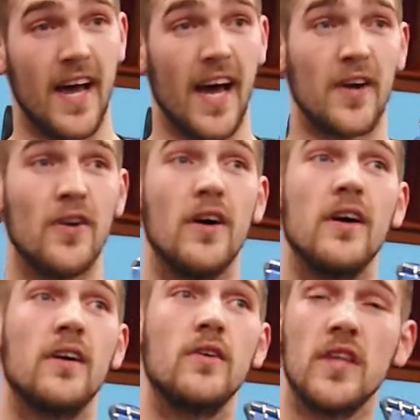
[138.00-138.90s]
I got,
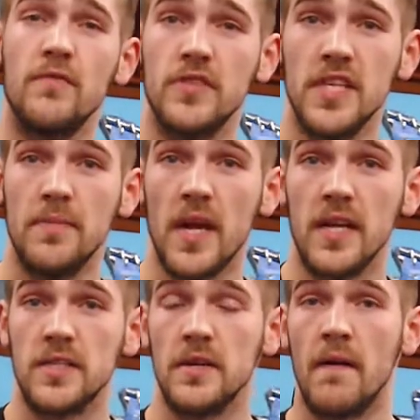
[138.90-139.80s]
uh, got done for
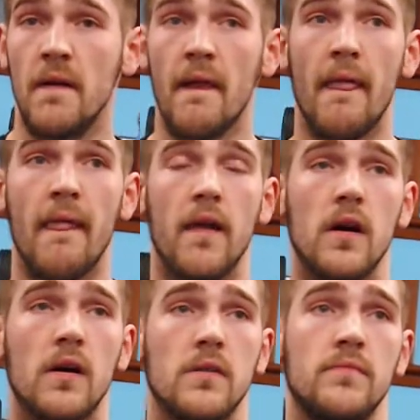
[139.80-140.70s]
GBH,
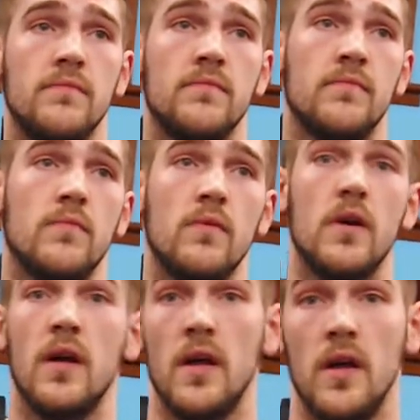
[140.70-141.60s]
um, he
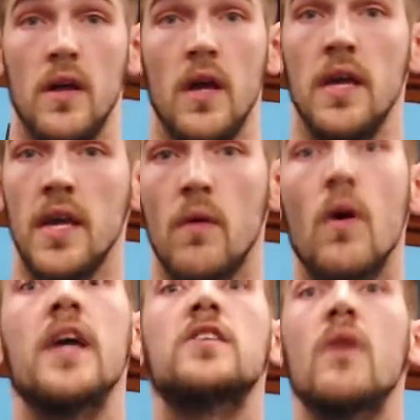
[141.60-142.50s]
attacked you. He
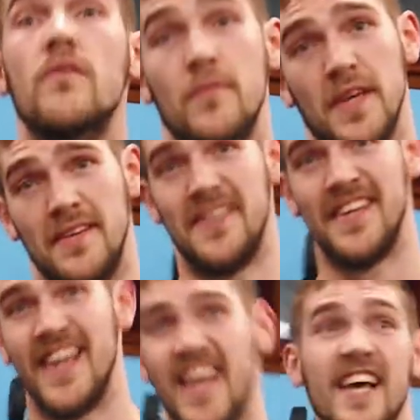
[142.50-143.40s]
he swung for me.
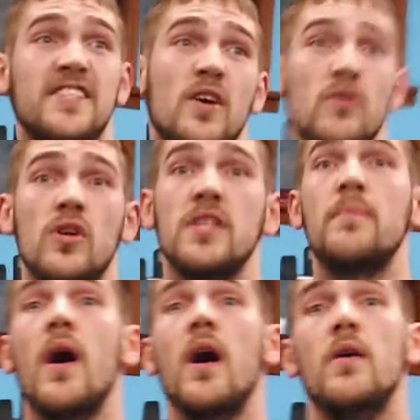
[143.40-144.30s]
Yeah, yeah. So
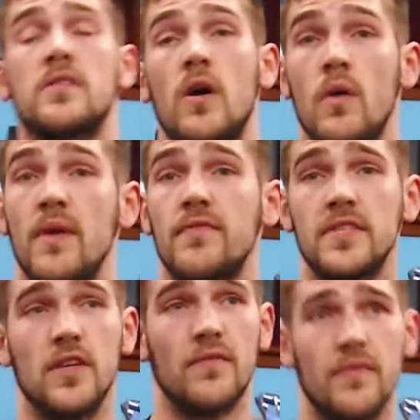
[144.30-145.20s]
because I, so I went for
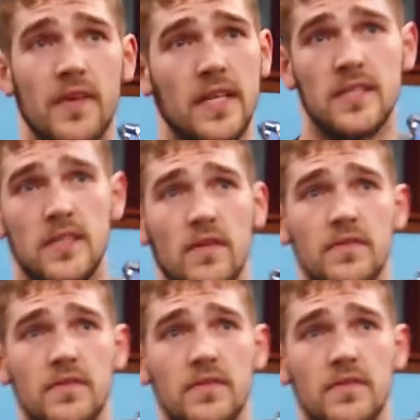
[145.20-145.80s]
self defence, and yeah.